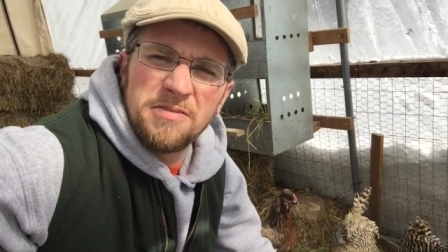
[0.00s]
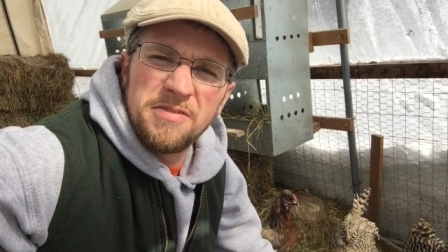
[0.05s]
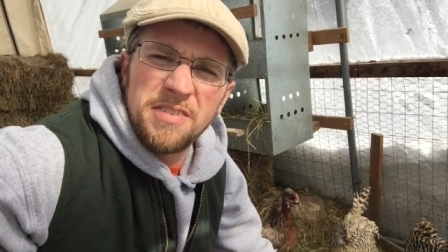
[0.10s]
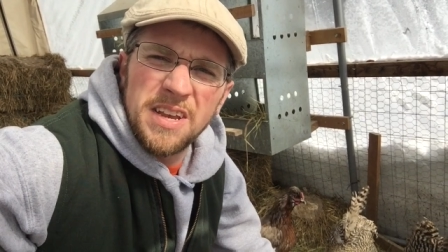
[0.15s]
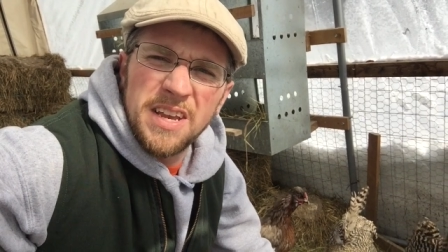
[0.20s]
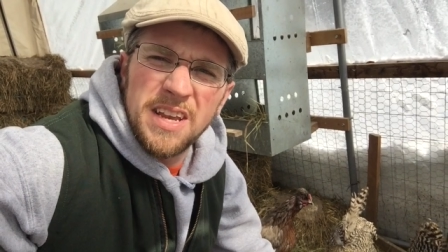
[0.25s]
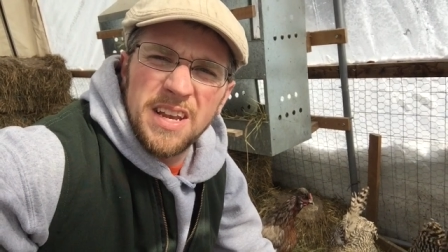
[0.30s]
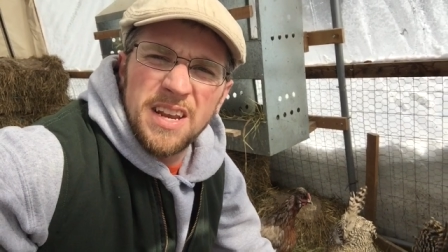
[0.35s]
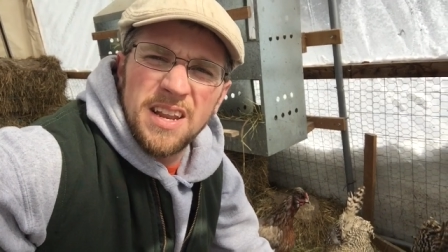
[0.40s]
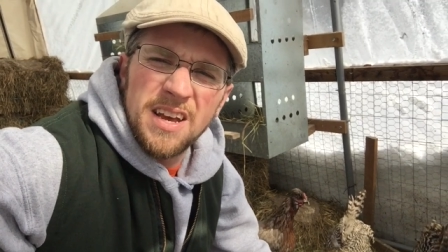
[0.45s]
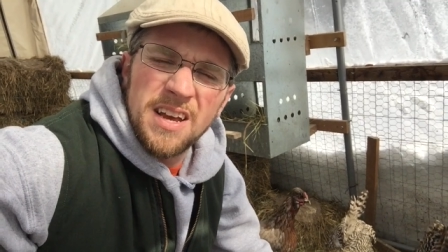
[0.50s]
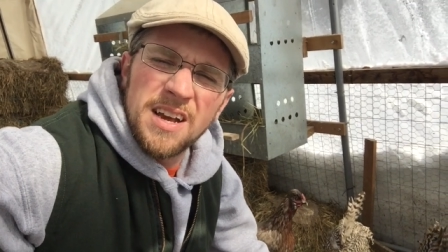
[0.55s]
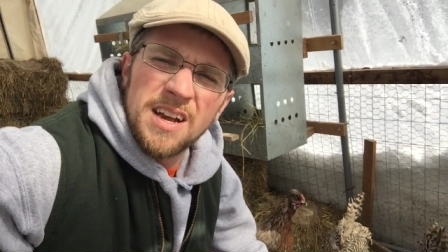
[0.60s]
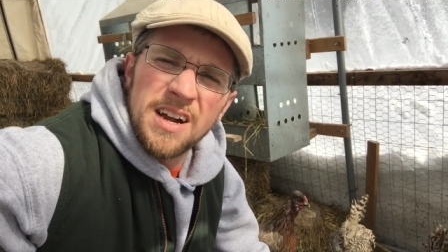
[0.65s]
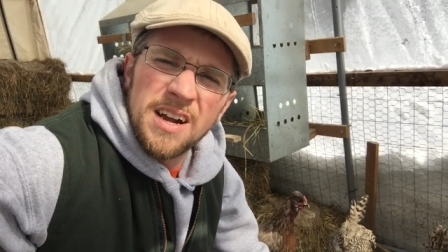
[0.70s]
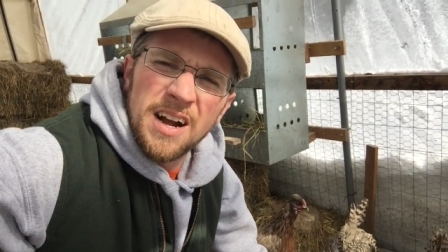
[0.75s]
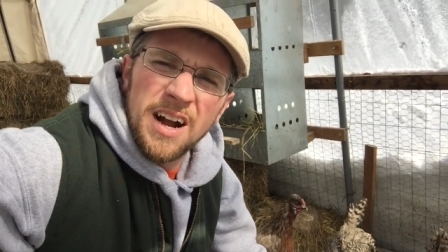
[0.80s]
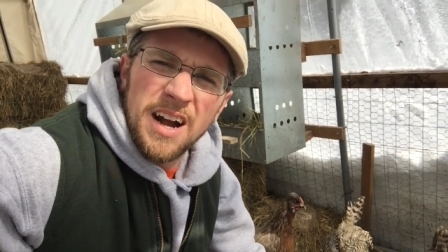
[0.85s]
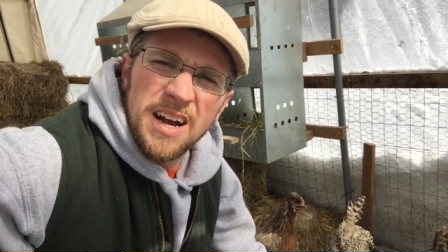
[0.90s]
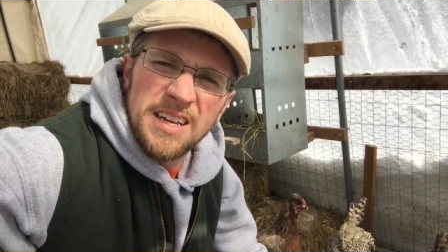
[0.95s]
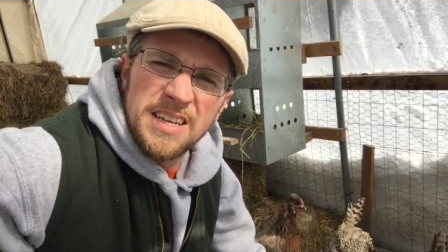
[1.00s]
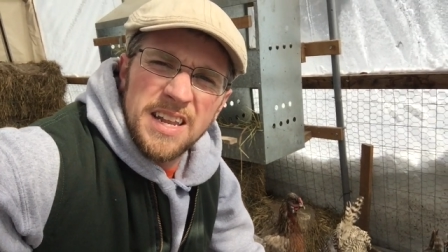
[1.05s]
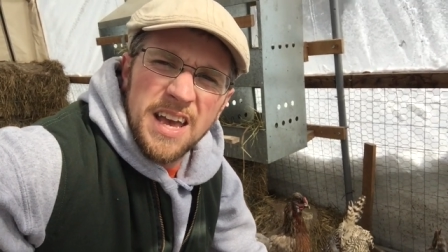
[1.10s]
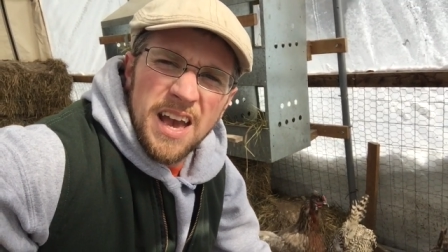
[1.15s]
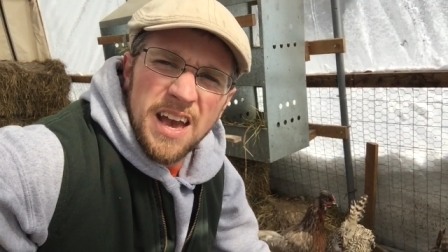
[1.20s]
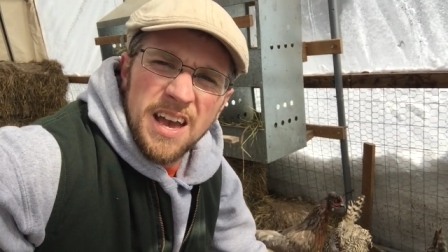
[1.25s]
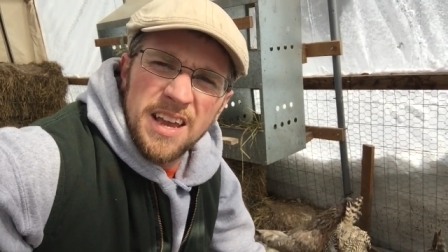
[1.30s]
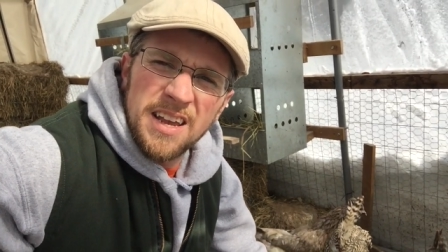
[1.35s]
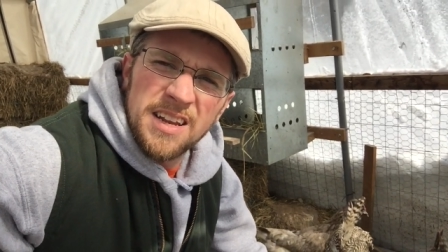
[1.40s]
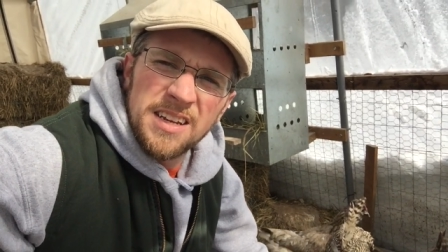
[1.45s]
feed a
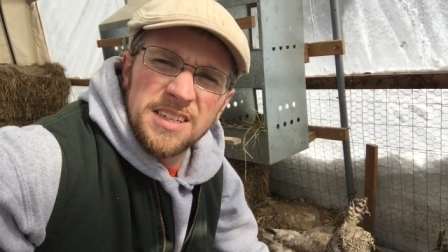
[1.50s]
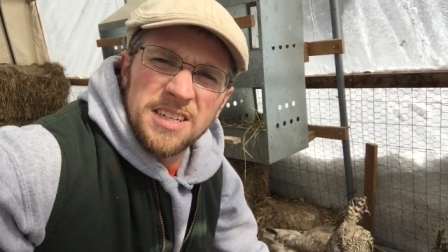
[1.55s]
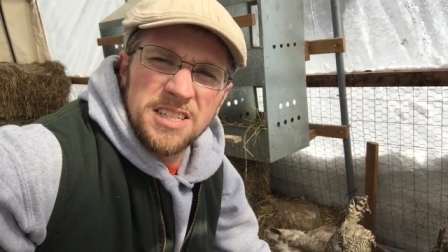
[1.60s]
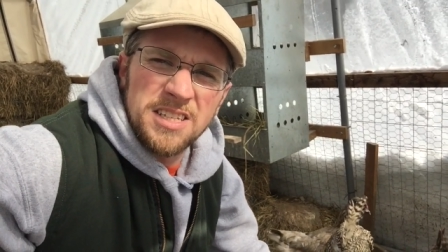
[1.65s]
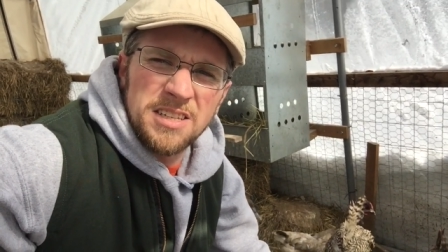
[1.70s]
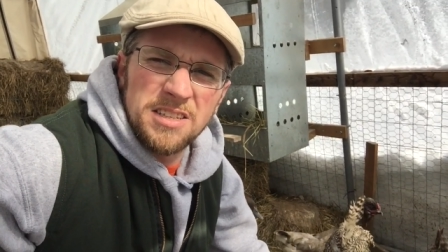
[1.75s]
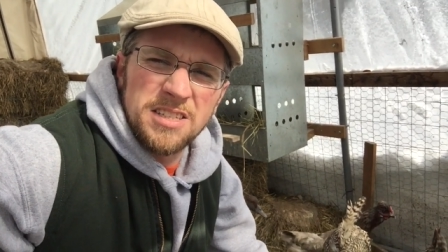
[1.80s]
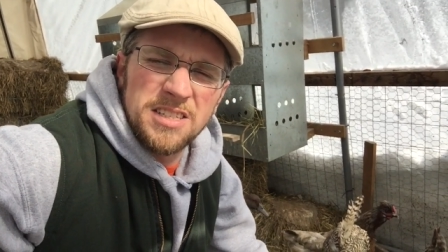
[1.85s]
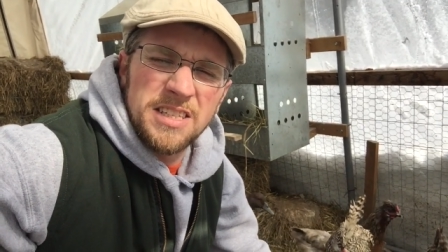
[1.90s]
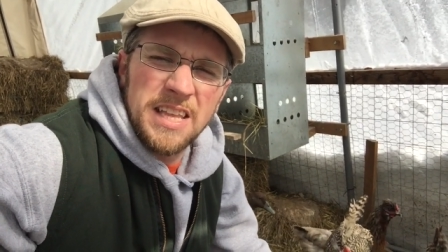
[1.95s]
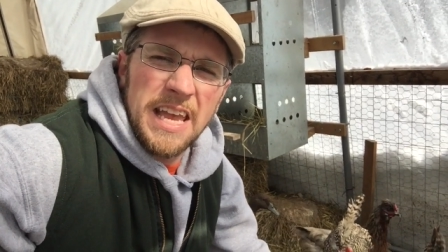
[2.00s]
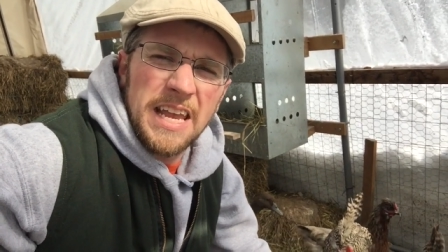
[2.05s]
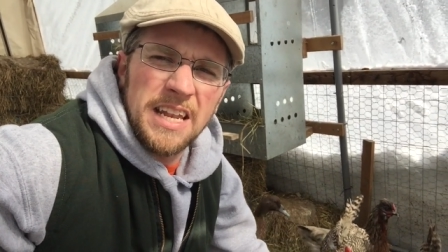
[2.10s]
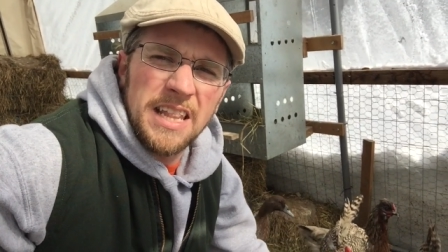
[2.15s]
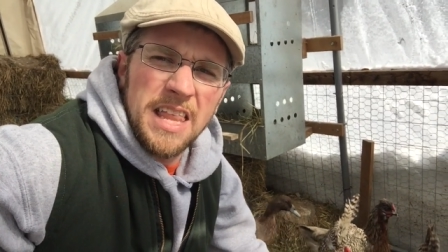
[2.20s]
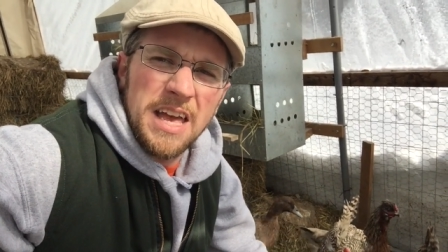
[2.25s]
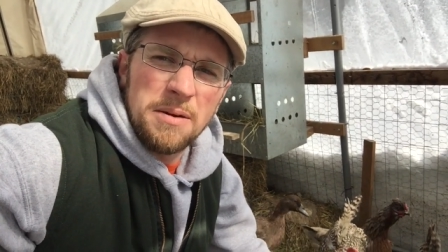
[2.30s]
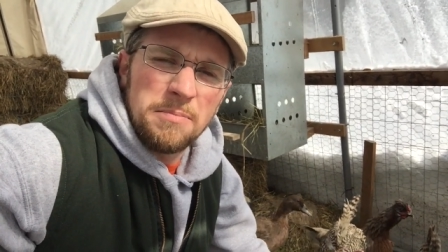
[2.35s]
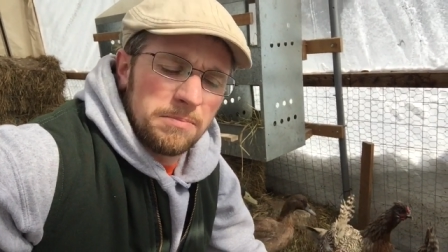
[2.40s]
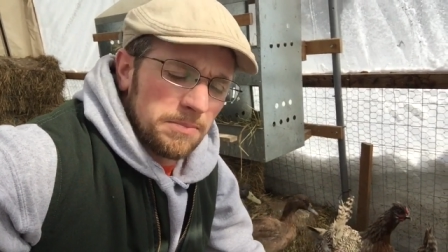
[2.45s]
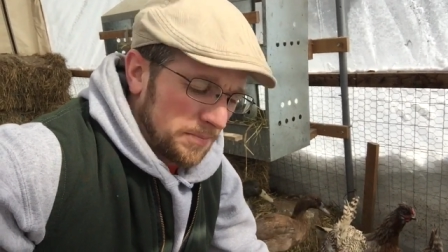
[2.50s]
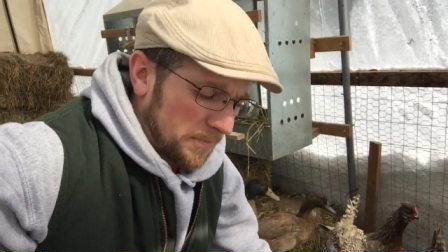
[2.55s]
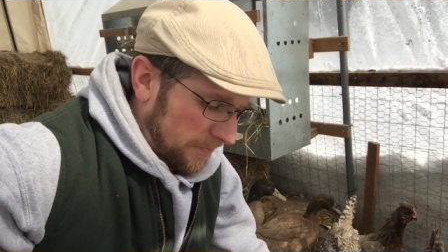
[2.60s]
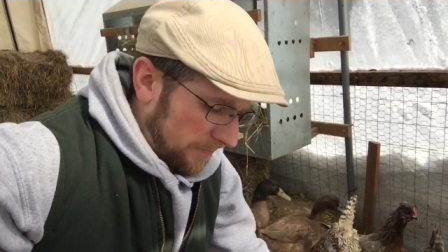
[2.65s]
day to sustain them.